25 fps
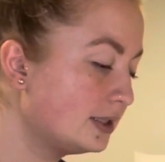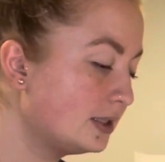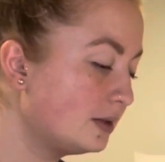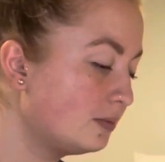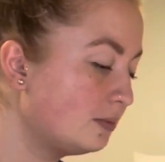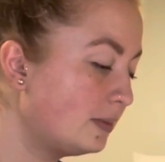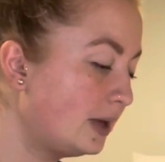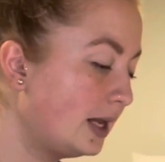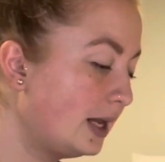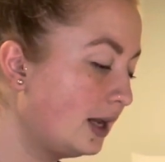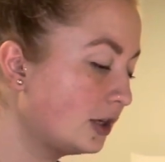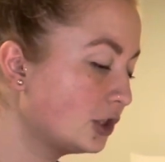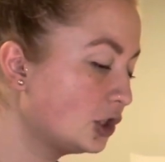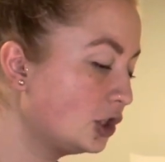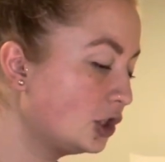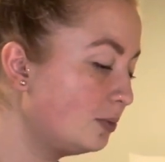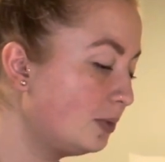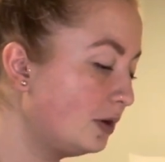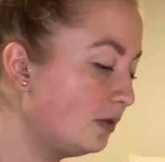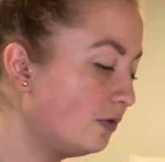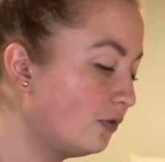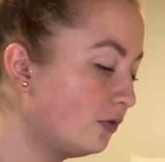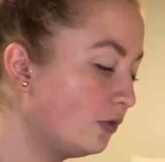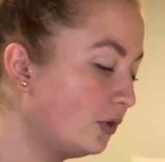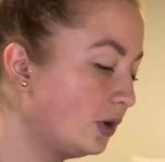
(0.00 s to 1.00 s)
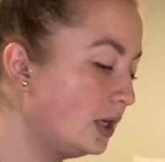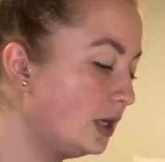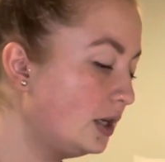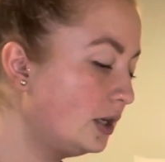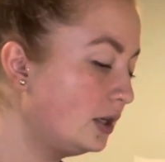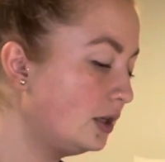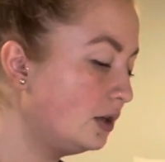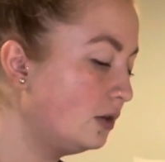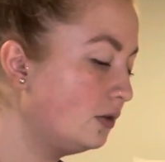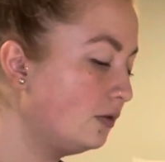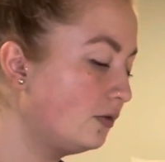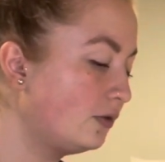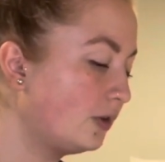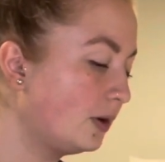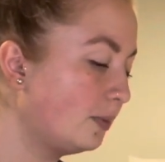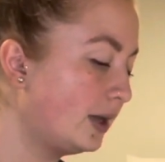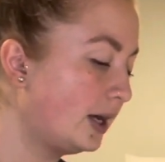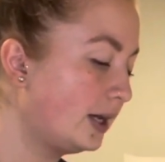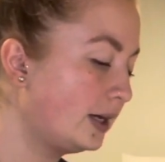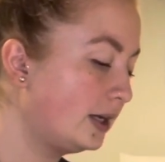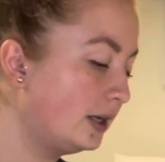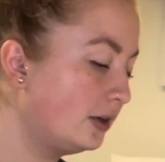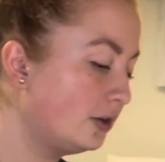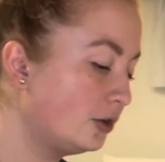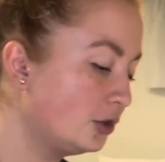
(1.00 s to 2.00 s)
It may actually be freeing you from
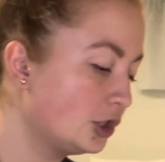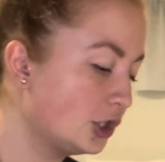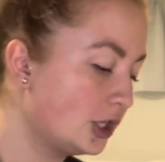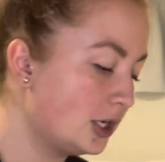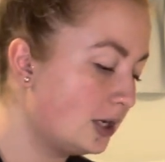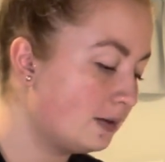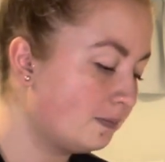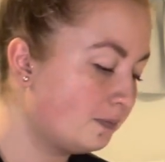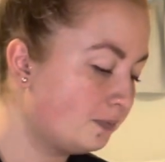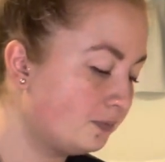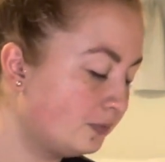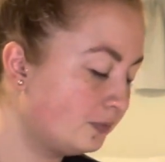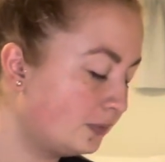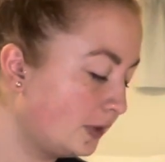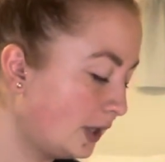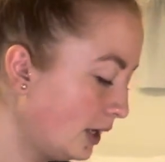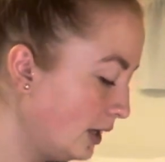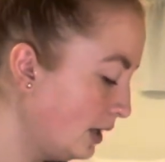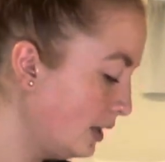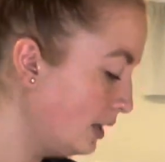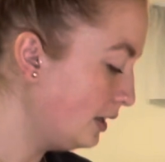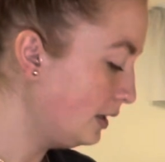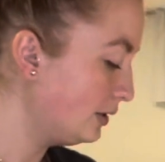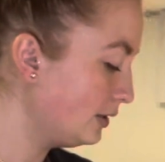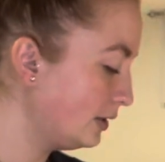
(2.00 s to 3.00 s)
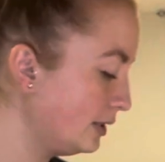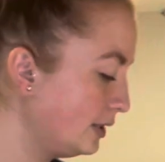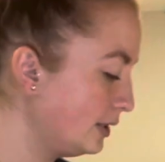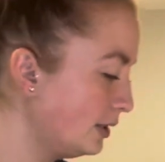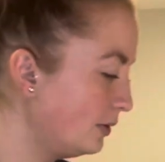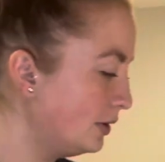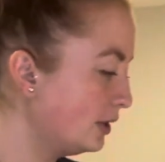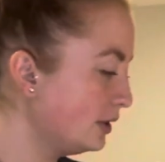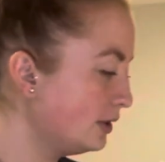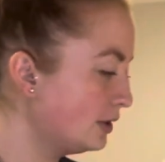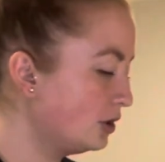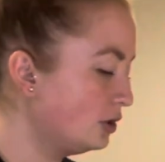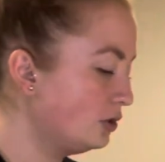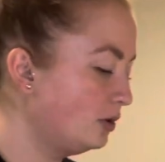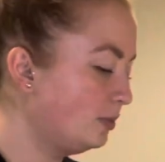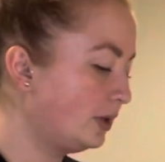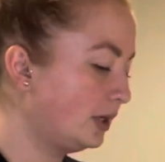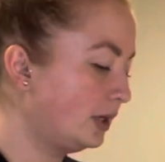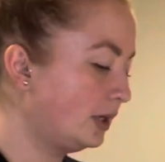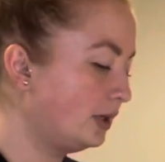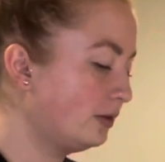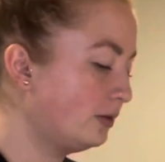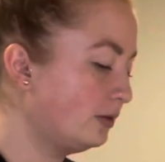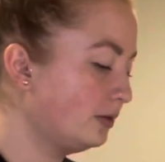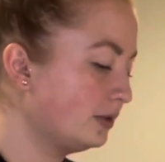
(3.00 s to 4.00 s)
that energy. So let's see what this Two of
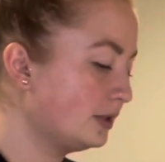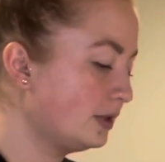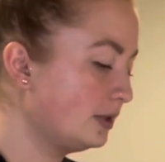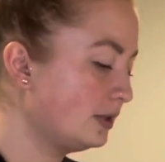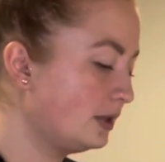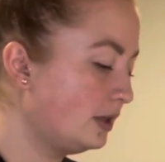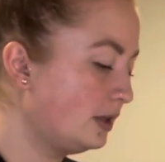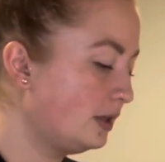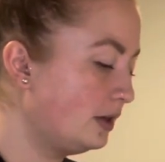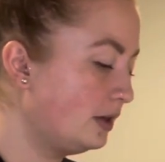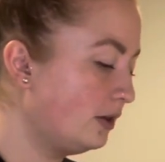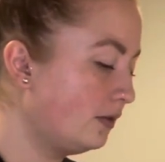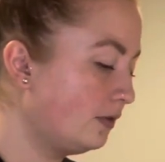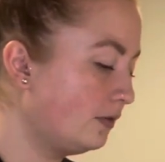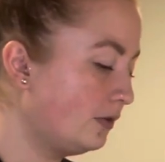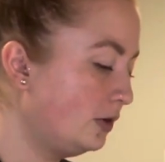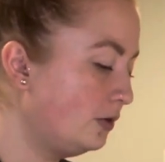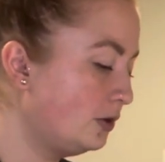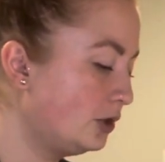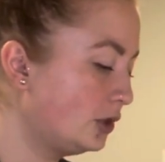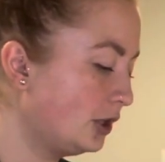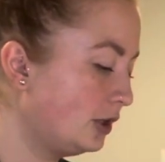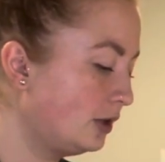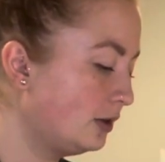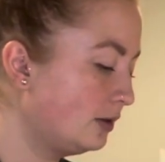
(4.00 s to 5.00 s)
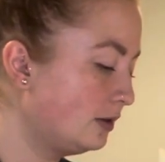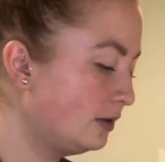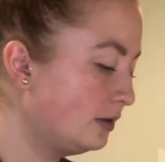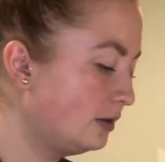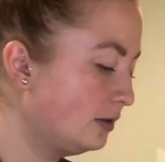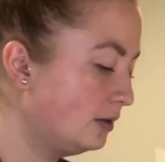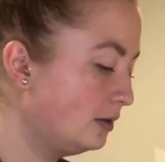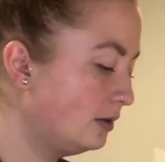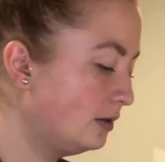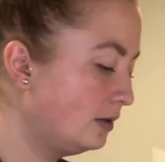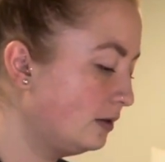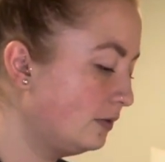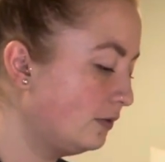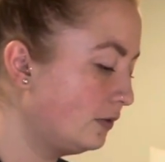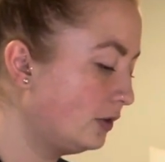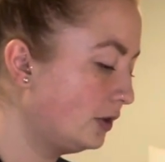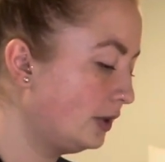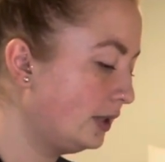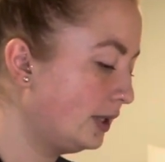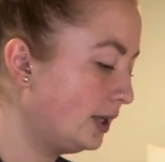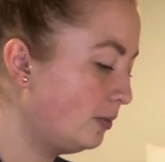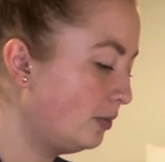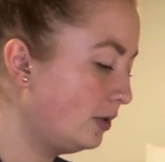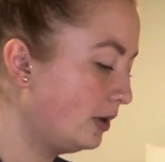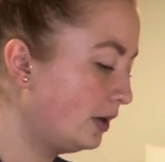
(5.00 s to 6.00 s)
Pentacles is in the near future for
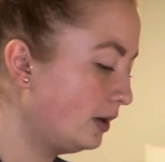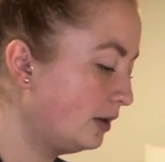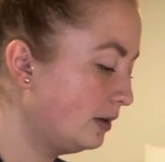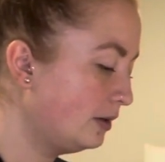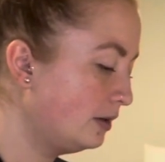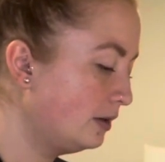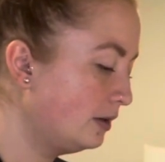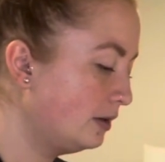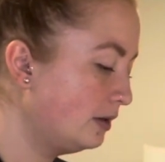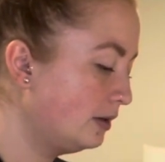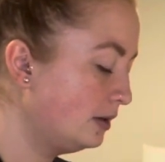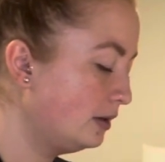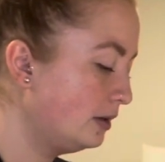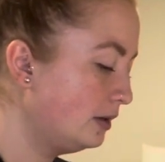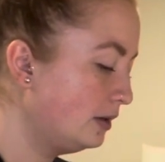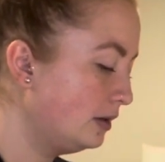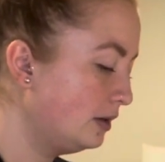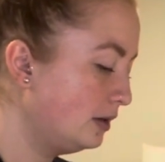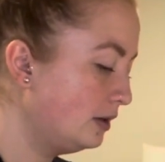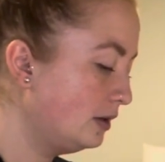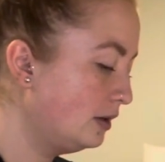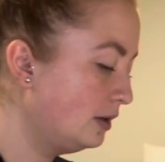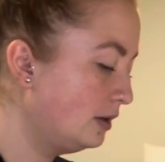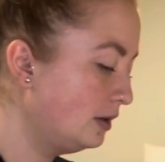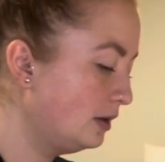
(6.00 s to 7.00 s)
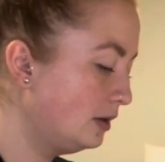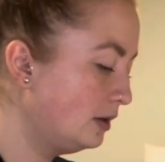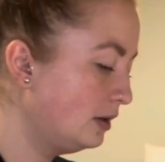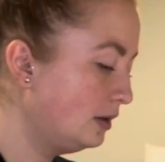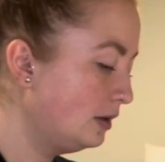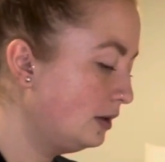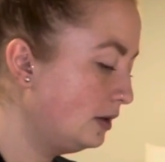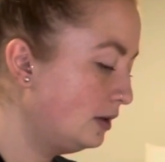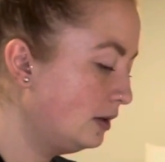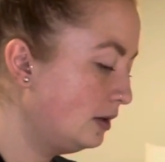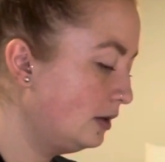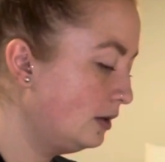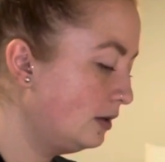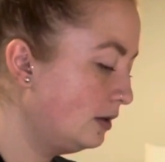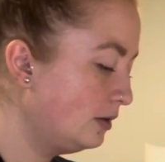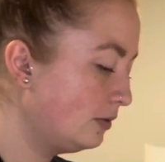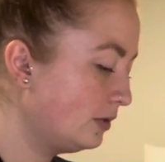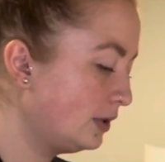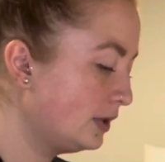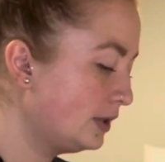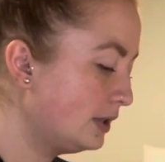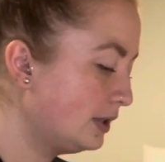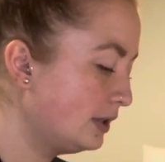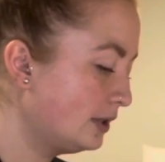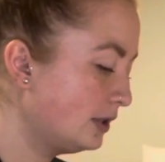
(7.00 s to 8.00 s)
Libra.
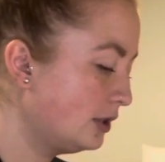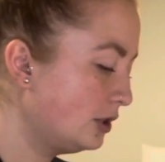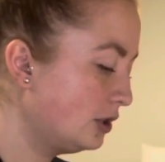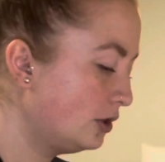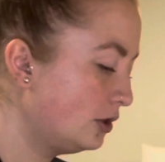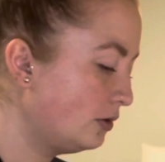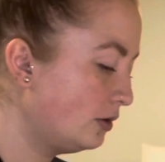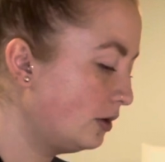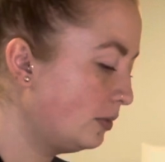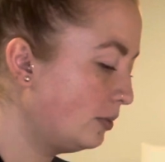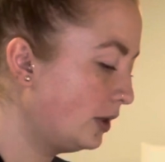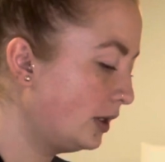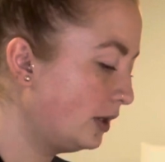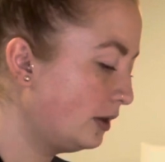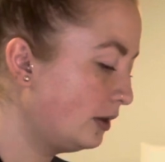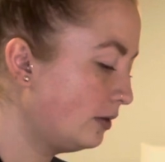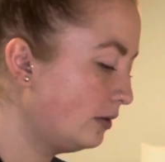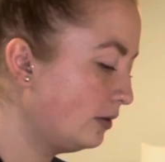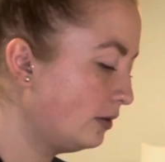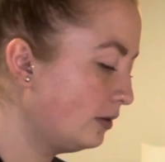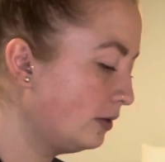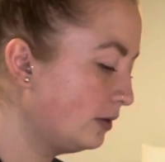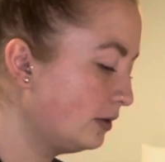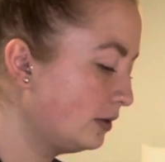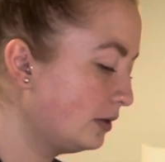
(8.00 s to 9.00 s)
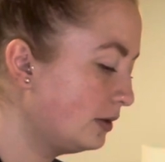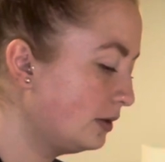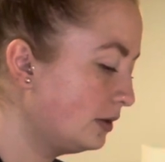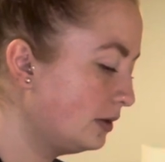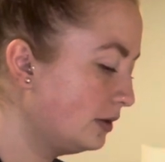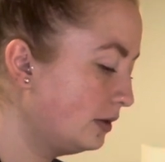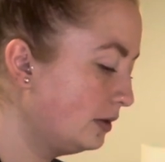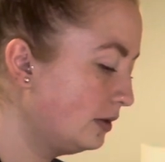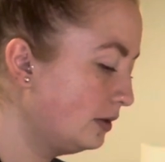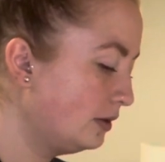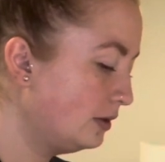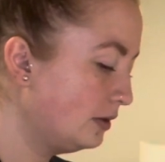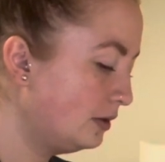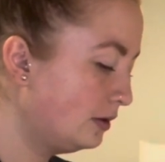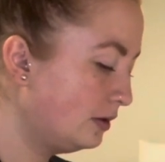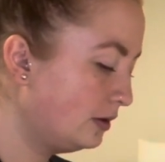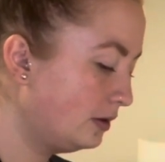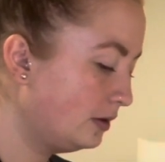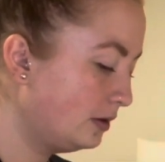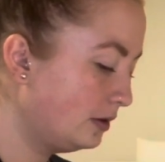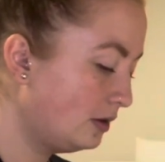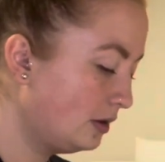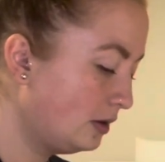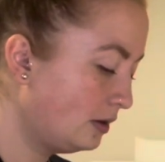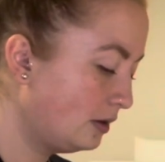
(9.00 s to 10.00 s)
What's this Two of Pentacles?
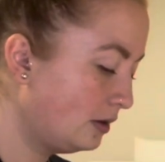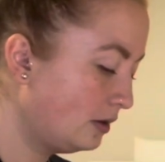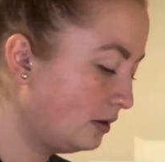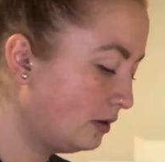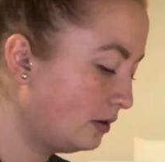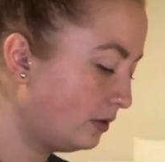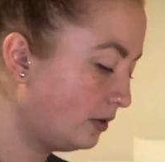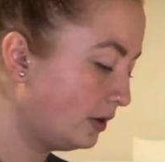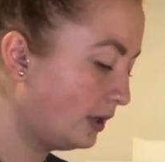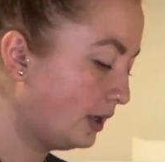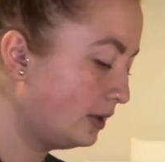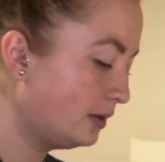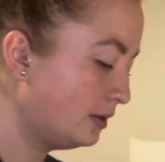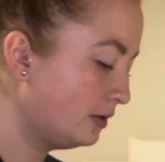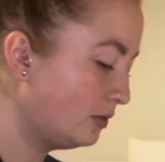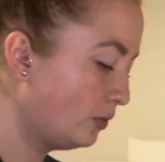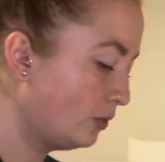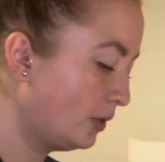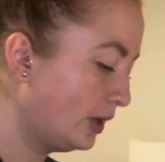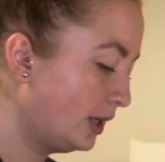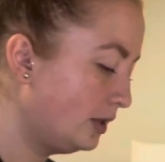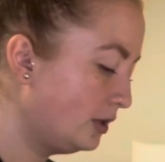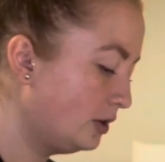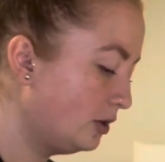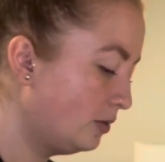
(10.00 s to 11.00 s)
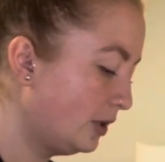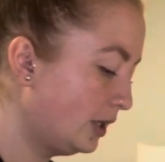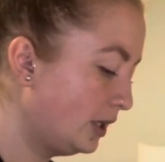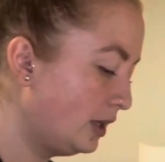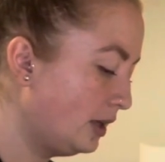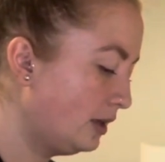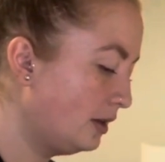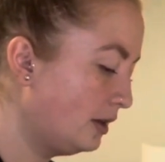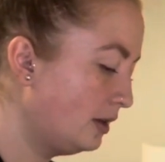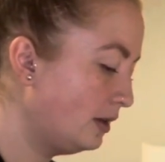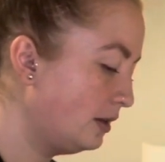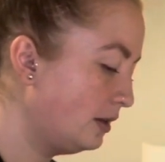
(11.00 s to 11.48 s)
That's way too many.